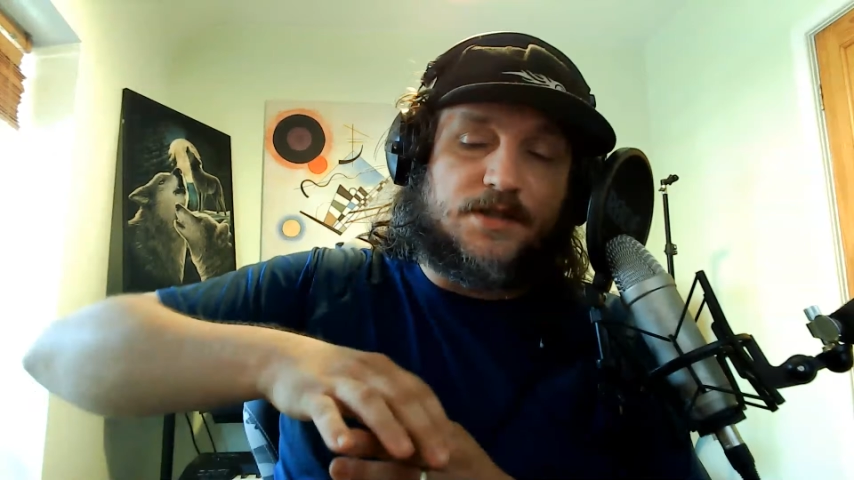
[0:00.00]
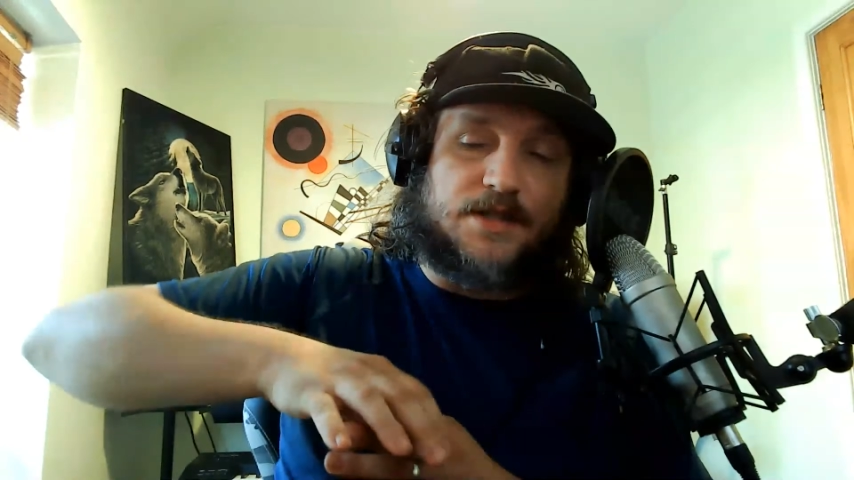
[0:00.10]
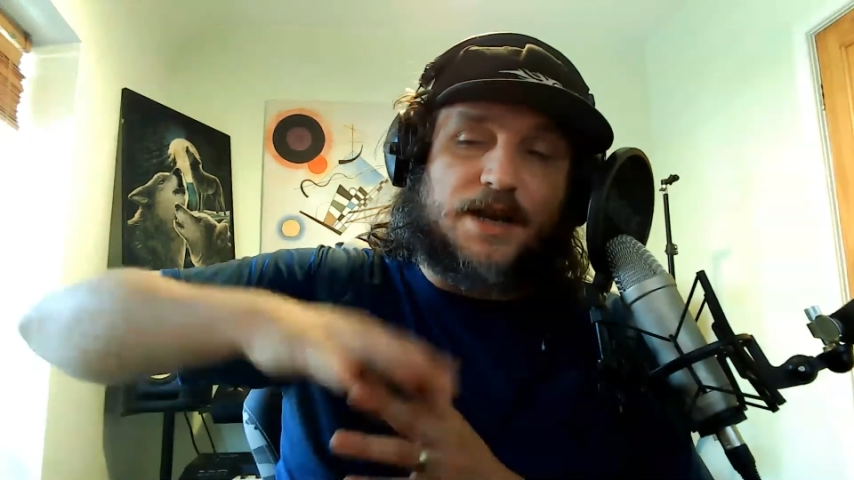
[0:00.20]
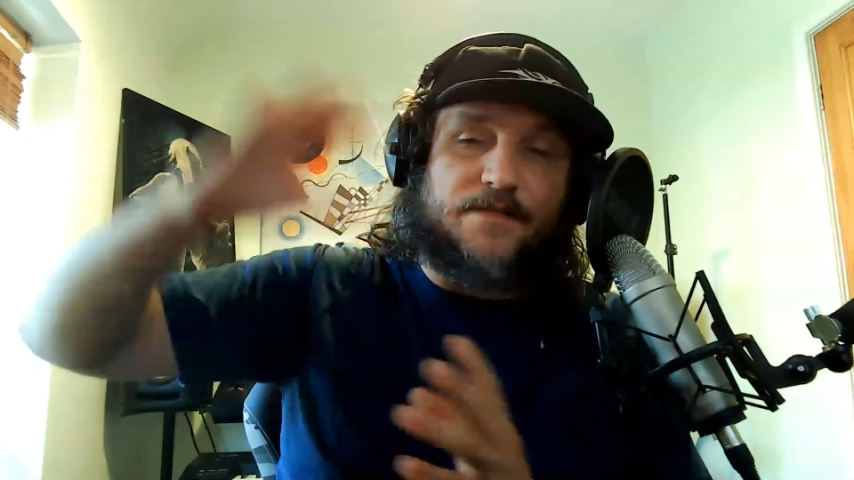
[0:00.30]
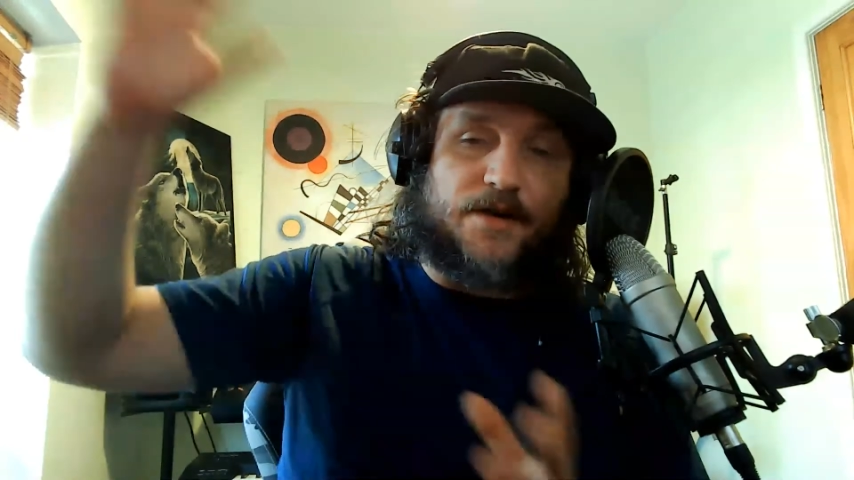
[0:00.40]

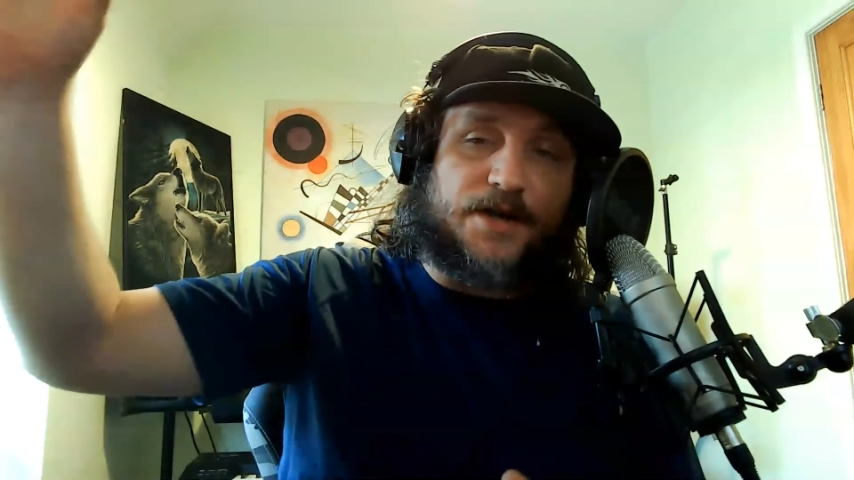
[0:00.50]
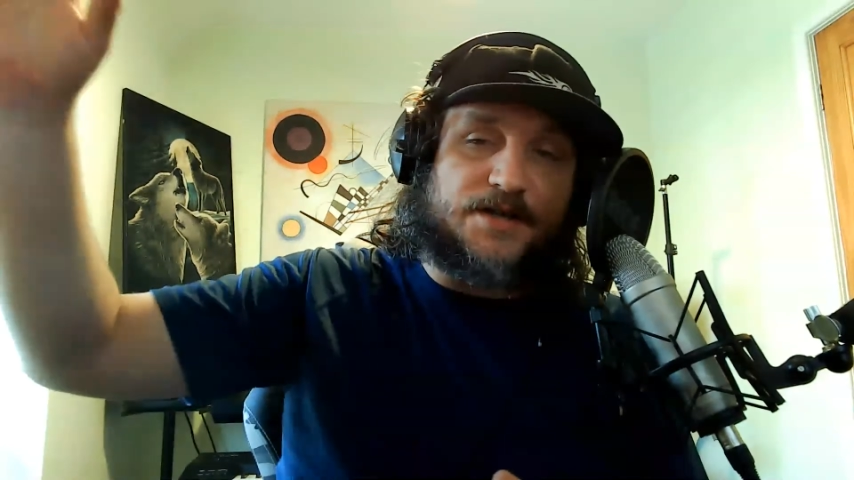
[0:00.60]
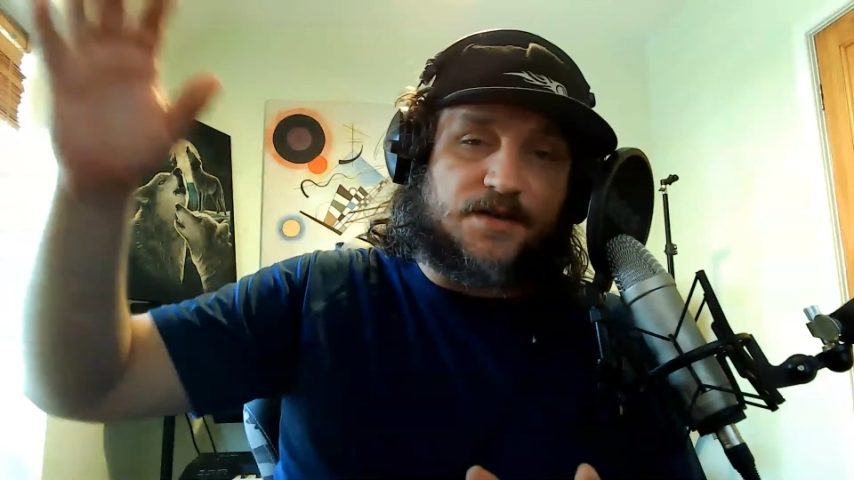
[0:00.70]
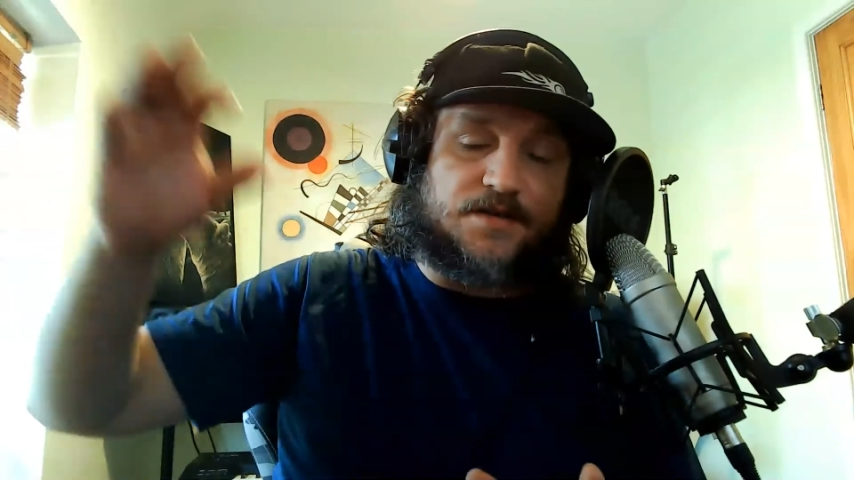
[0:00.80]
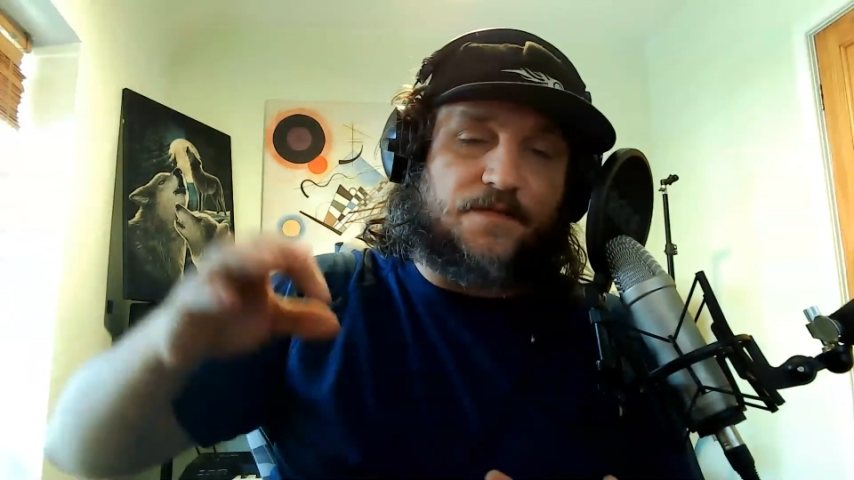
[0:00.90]
deliver
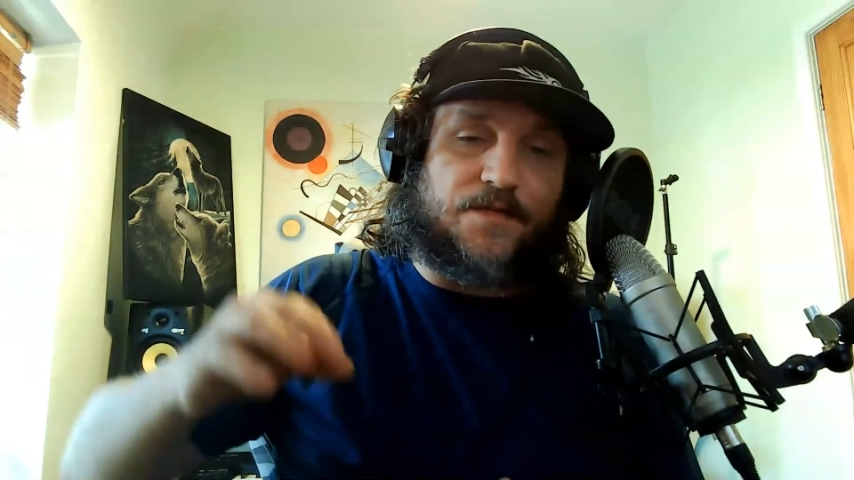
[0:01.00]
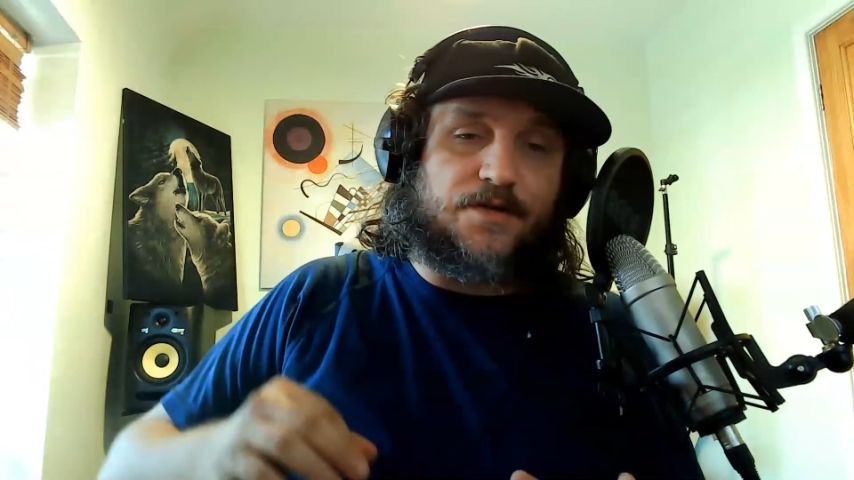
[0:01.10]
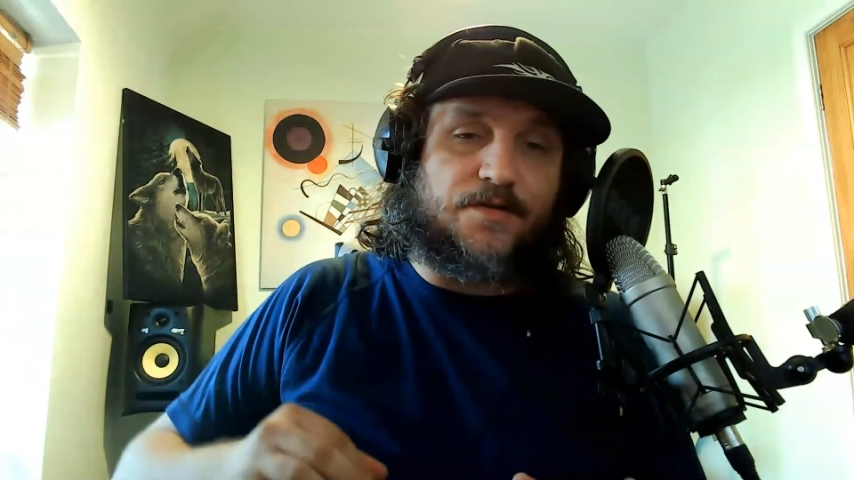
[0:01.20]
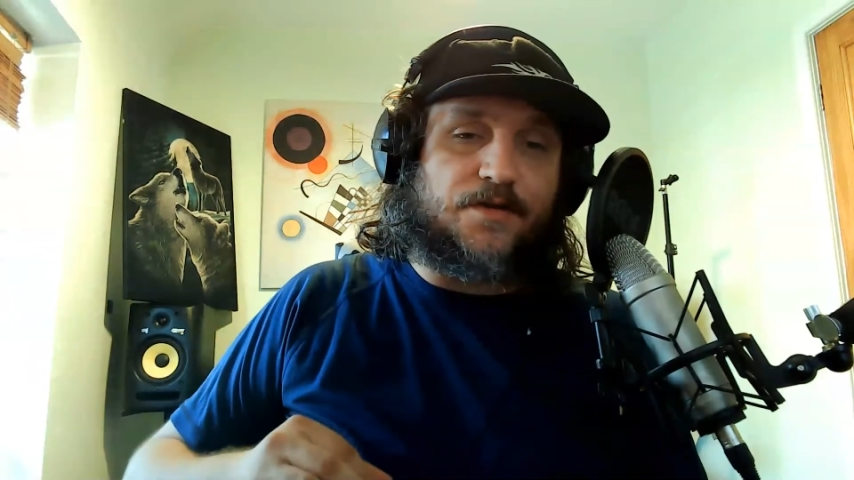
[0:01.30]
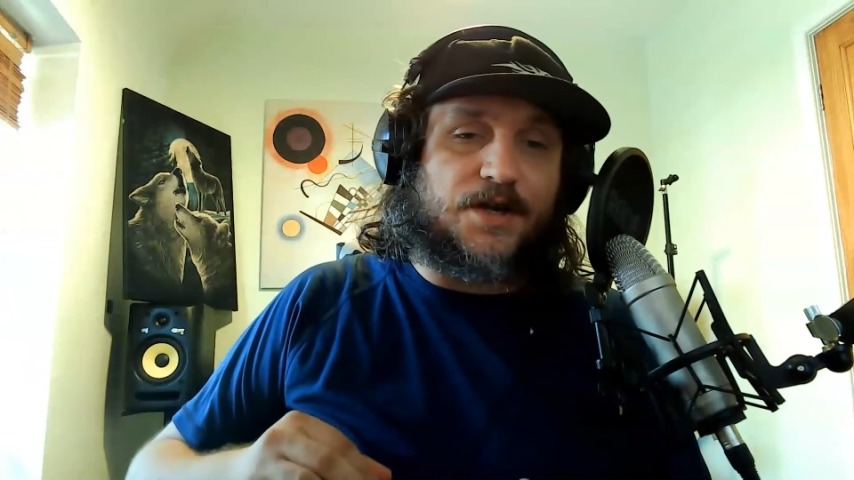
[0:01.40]
extra
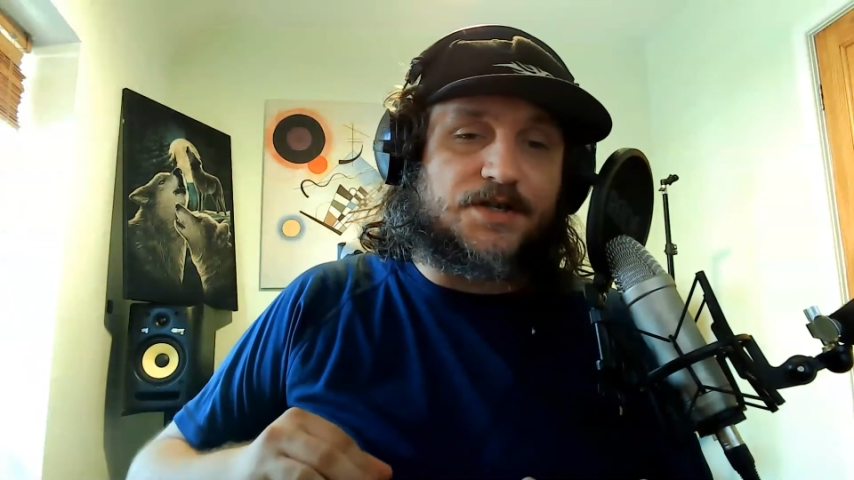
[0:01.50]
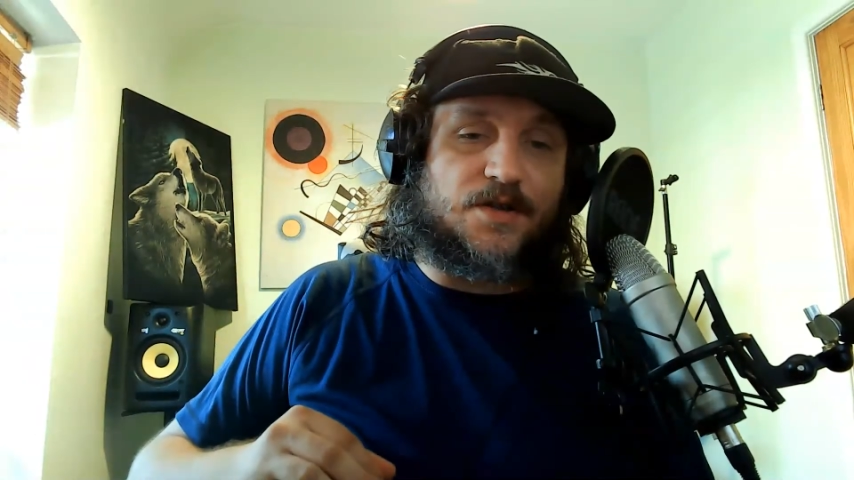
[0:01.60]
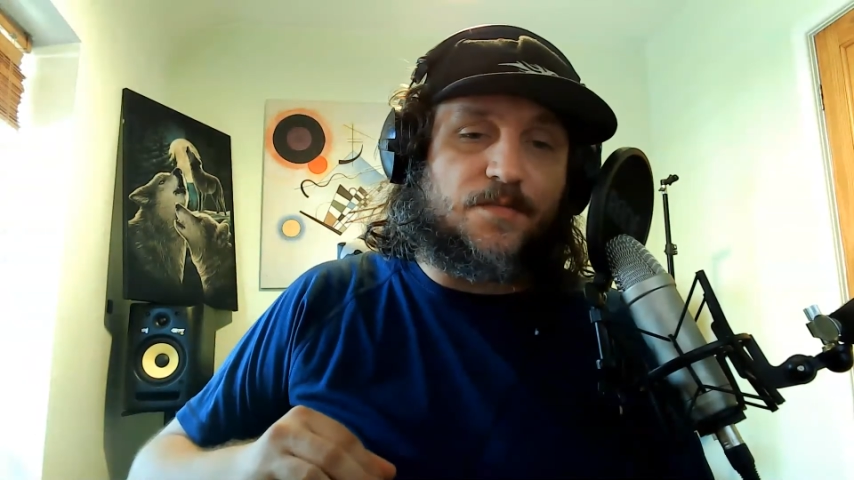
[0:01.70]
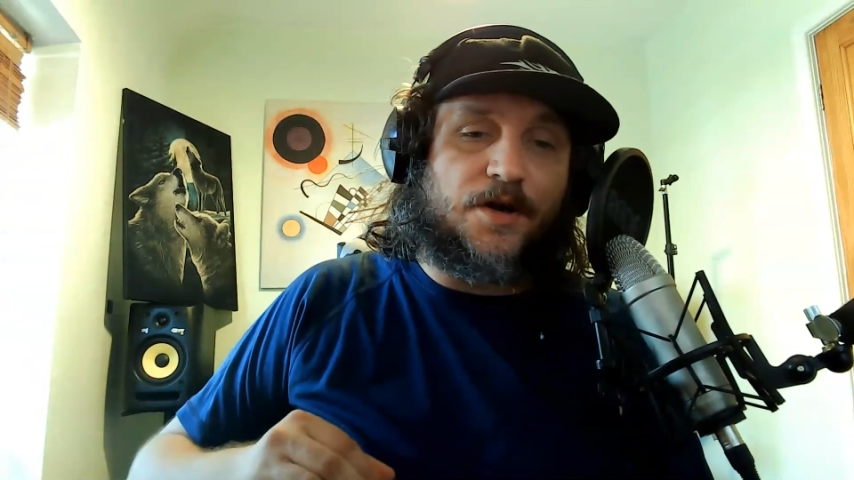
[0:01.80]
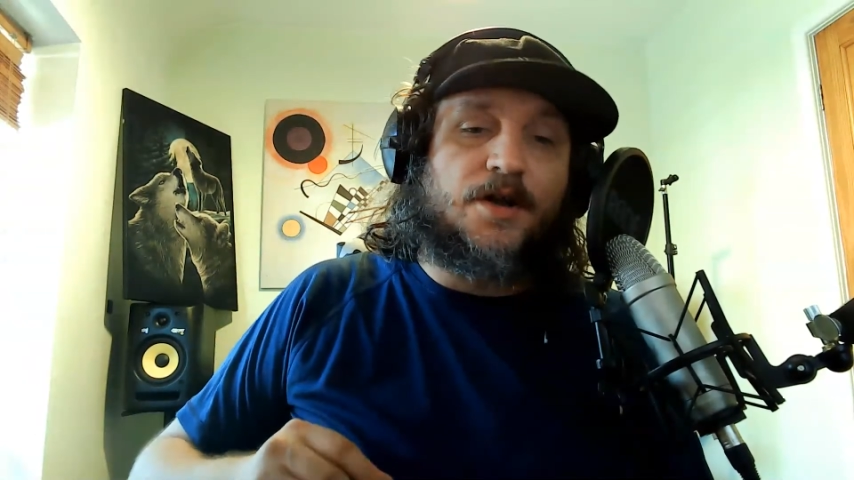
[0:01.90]
traffic to your
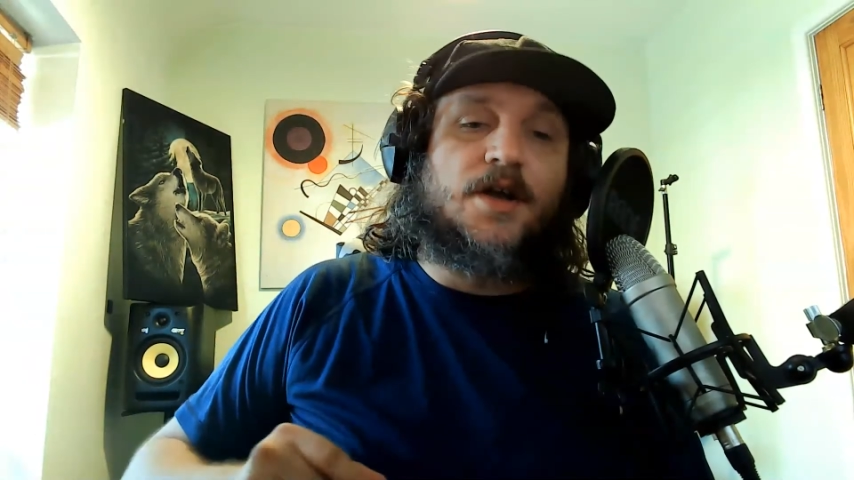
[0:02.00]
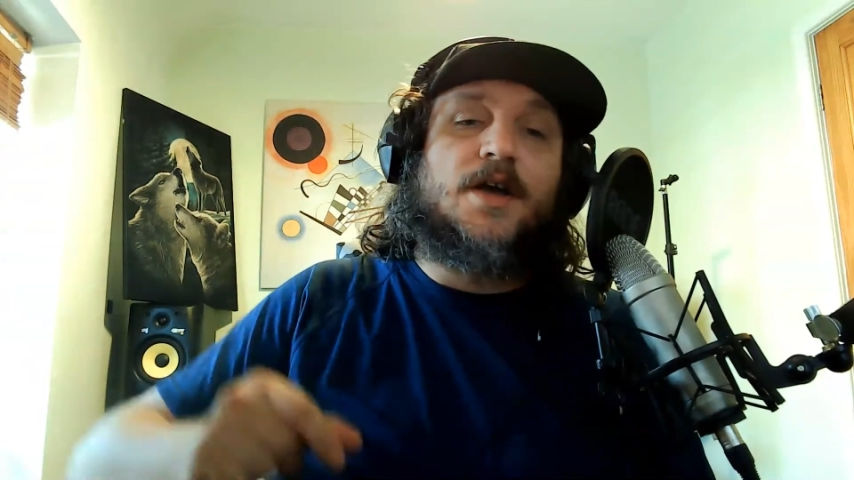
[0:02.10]
customer,